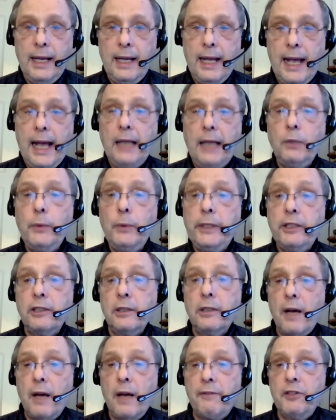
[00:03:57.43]
How do we
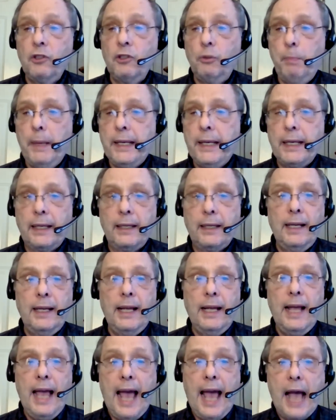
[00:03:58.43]
turn off the spigot?
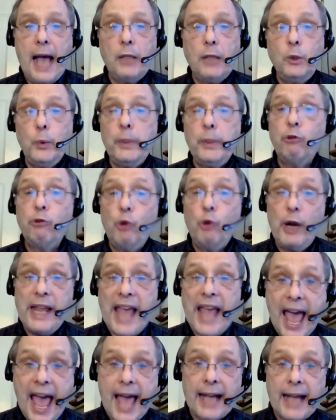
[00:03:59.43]
How do we
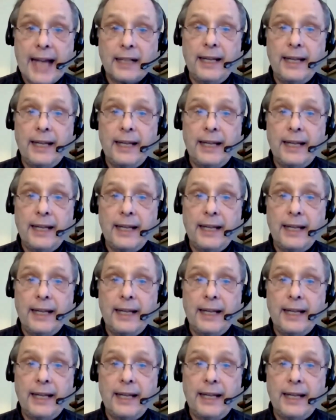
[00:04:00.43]
react